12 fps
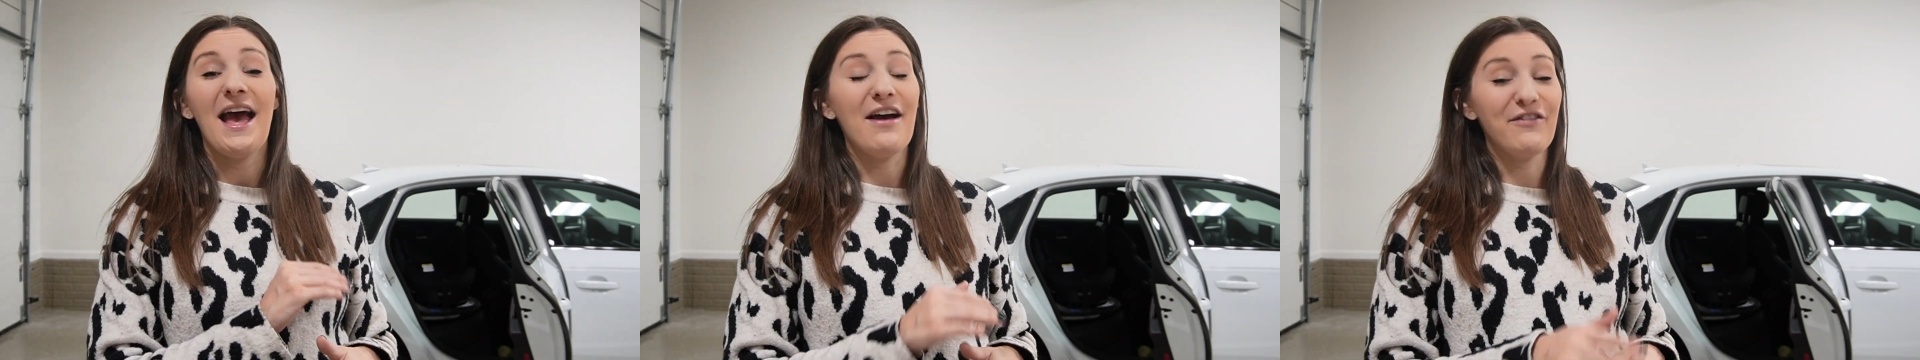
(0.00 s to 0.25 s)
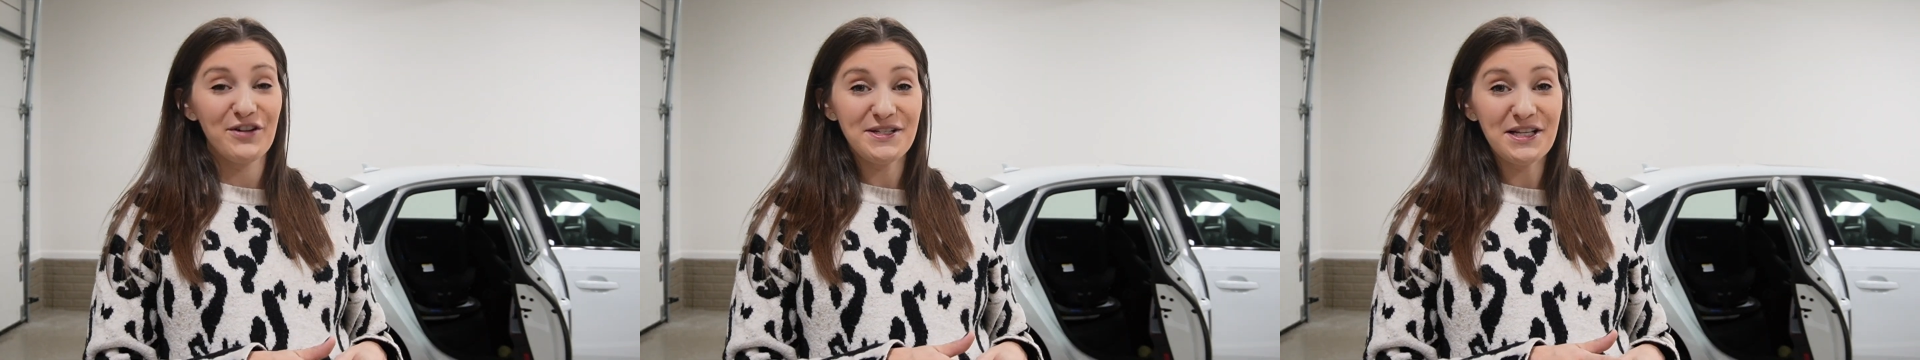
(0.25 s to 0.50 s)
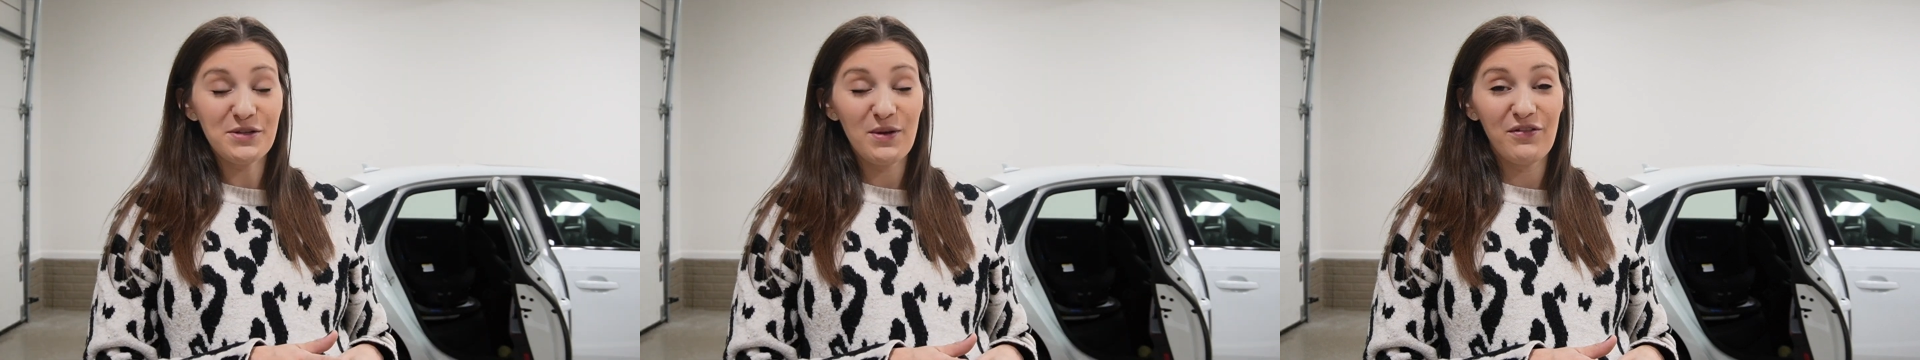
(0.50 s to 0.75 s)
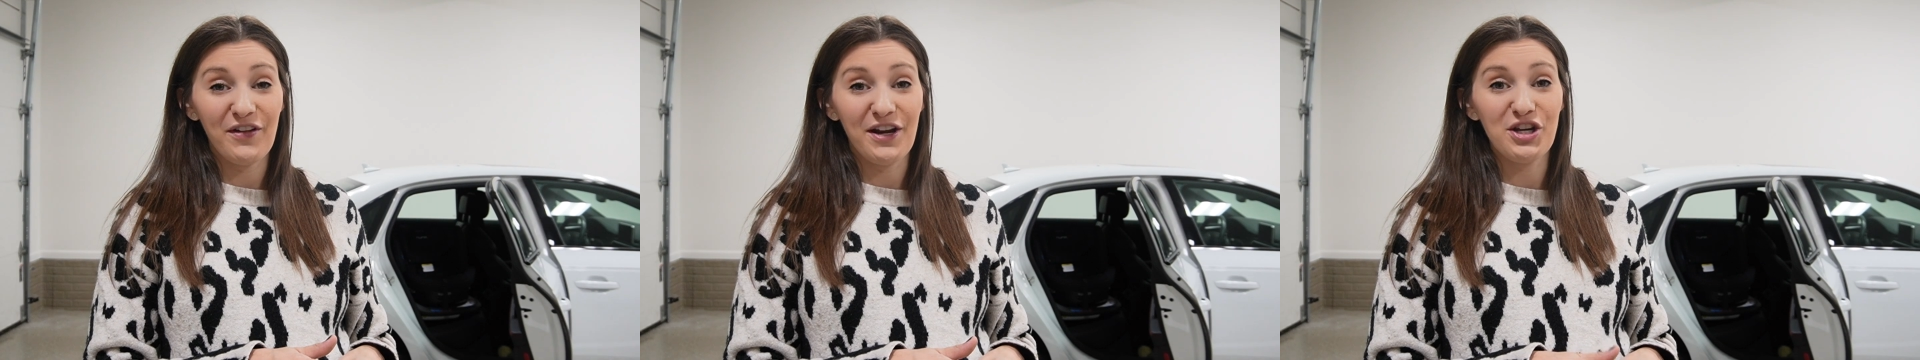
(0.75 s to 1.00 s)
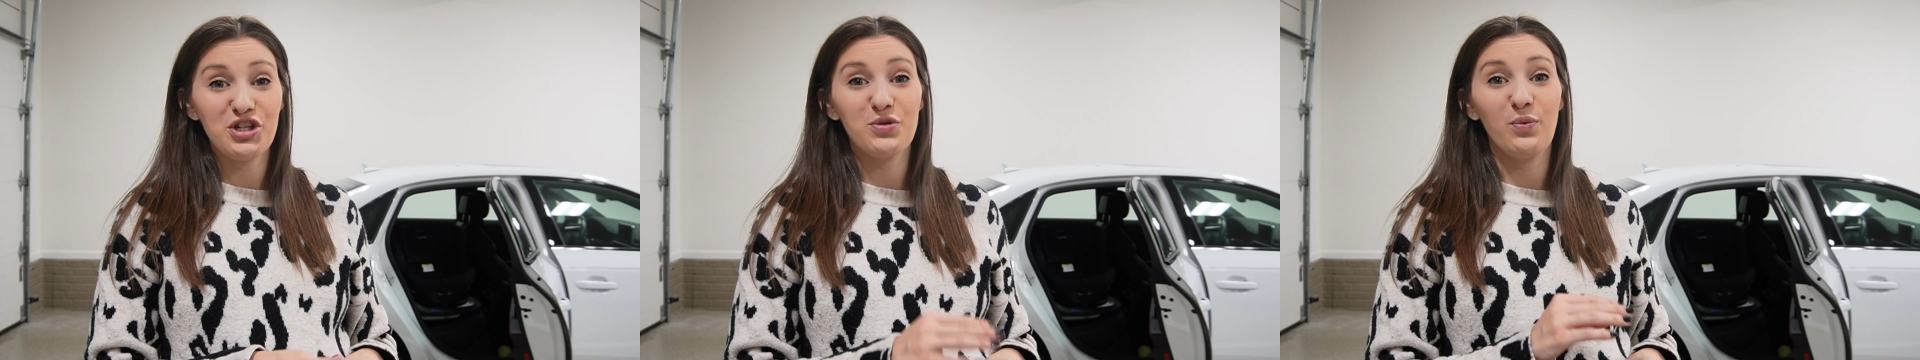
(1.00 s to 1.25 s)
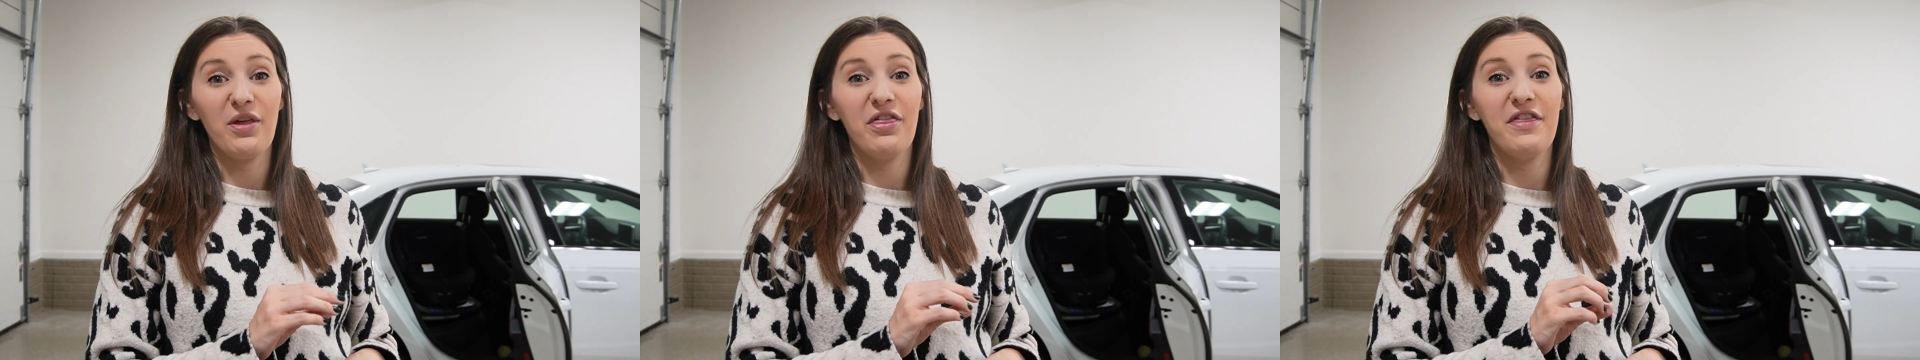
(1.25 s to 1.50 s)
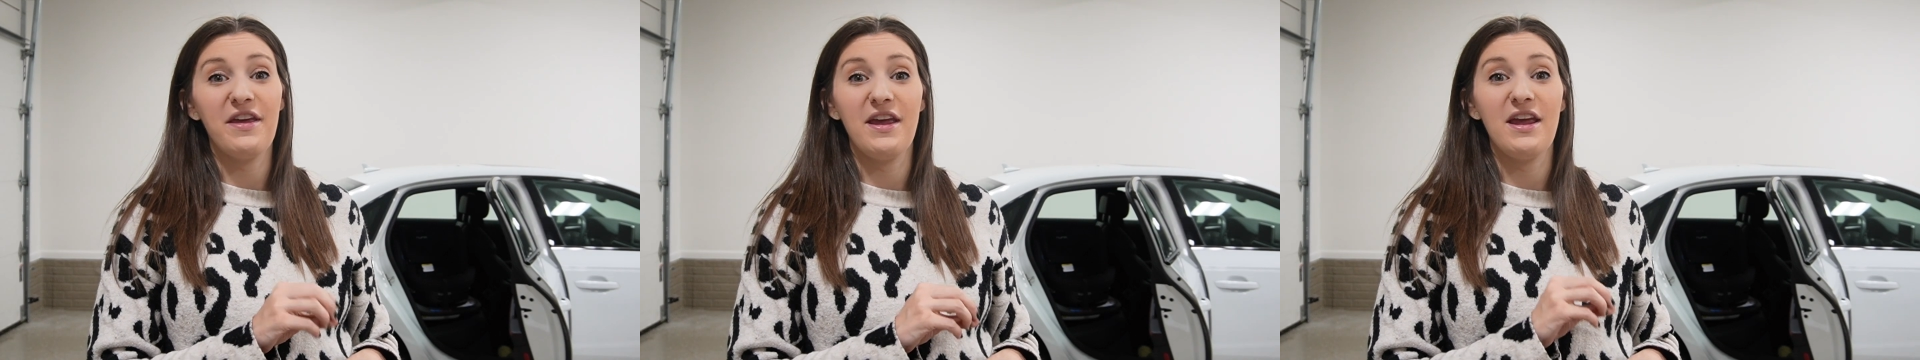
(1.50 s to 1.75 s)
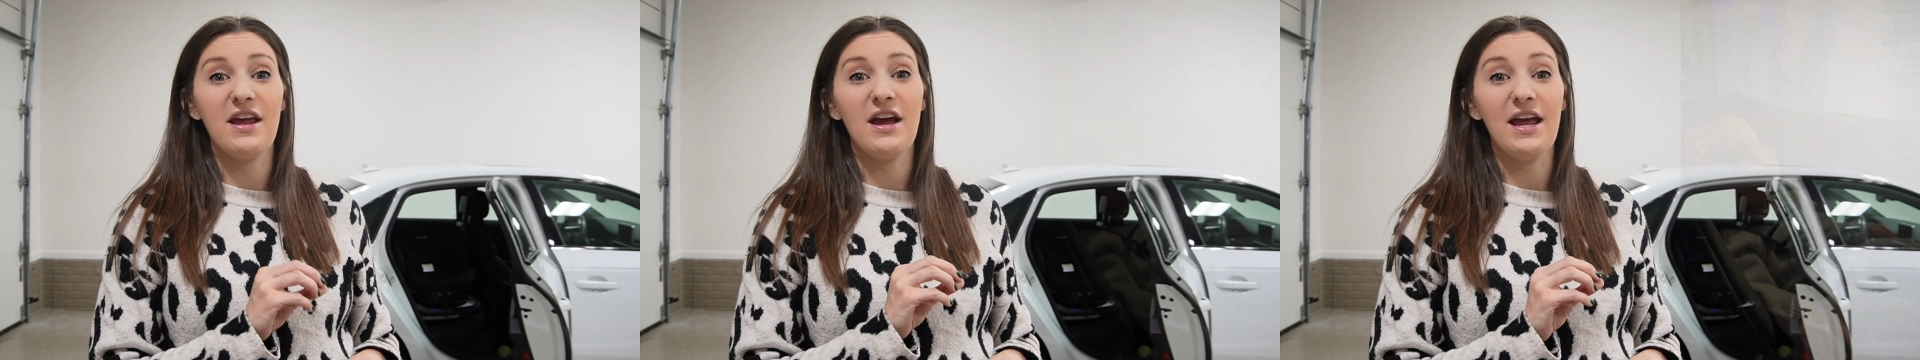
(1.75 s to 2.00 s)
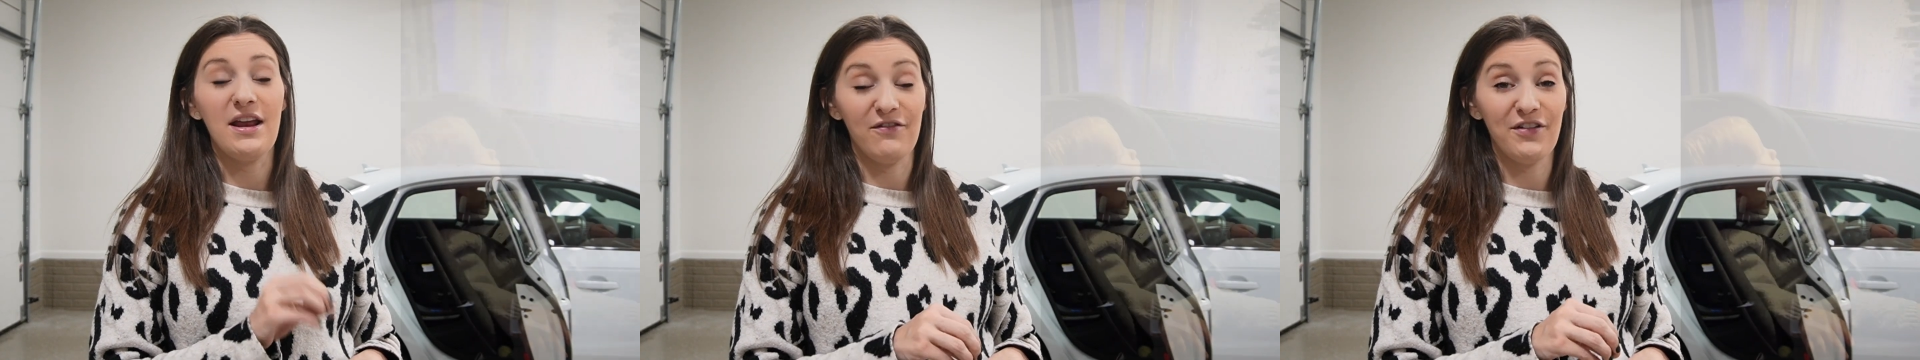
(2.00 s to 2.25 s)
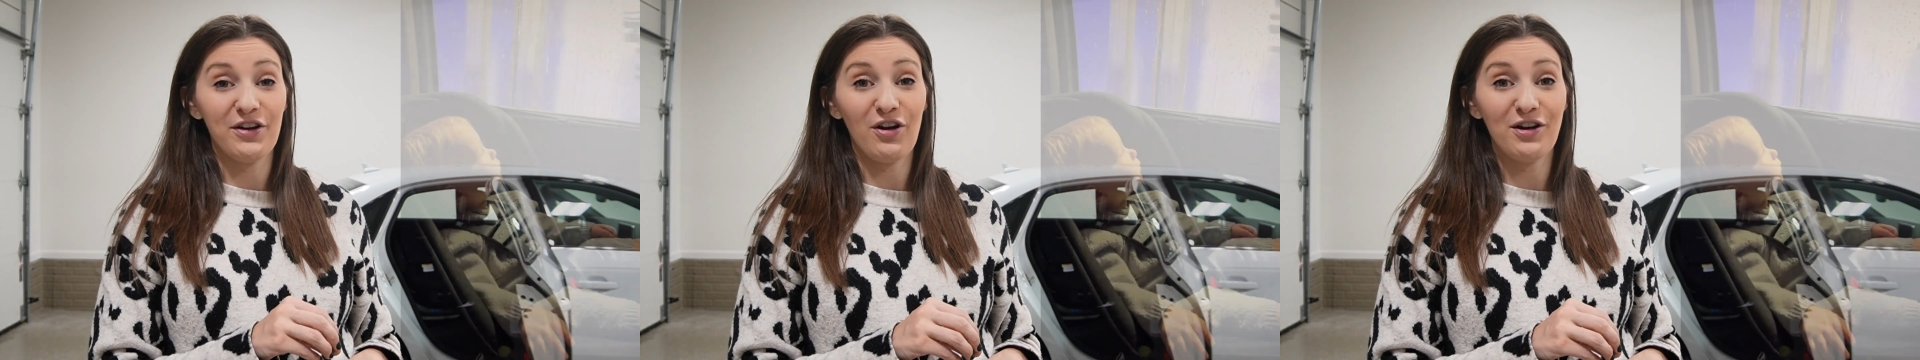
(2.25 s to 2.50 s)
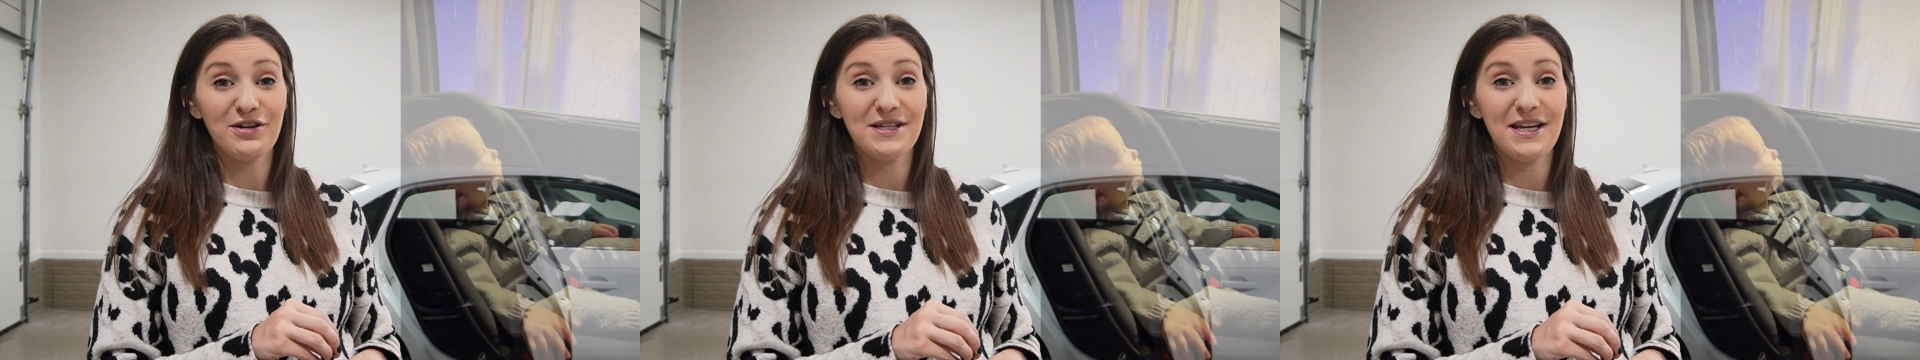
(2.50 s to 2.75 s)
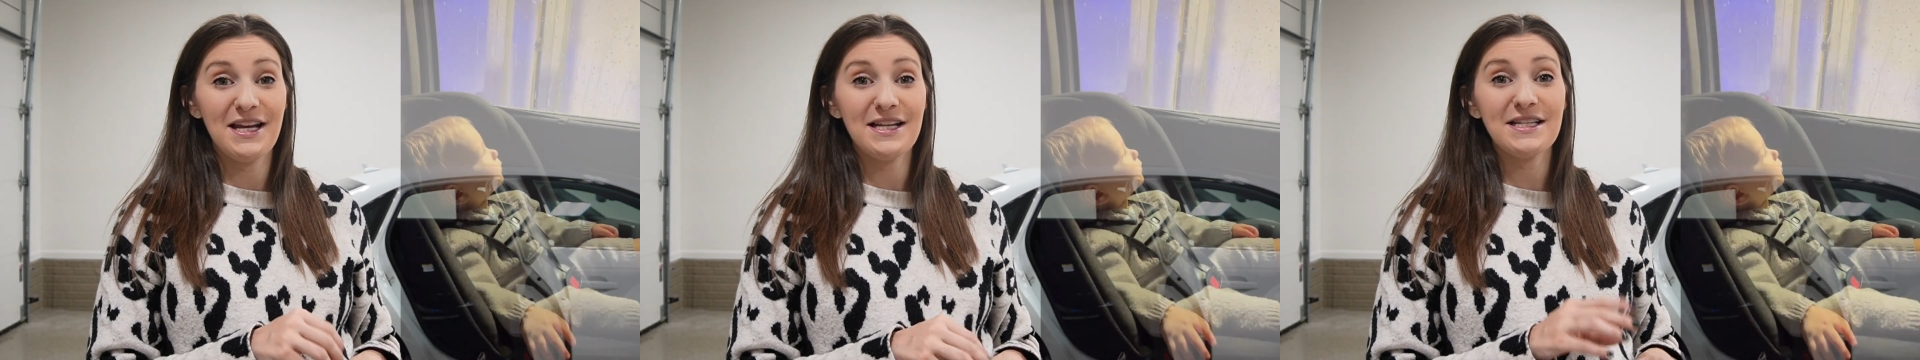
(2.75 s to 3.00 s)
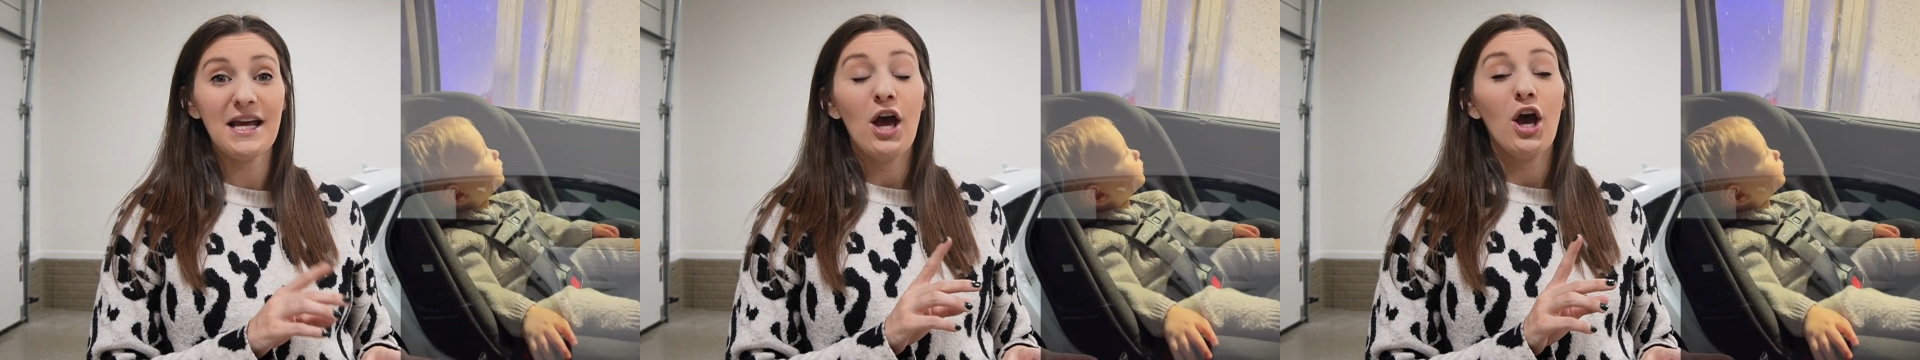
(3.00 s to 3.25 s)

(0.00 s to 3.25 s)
Ever since we finished with the infant car seat,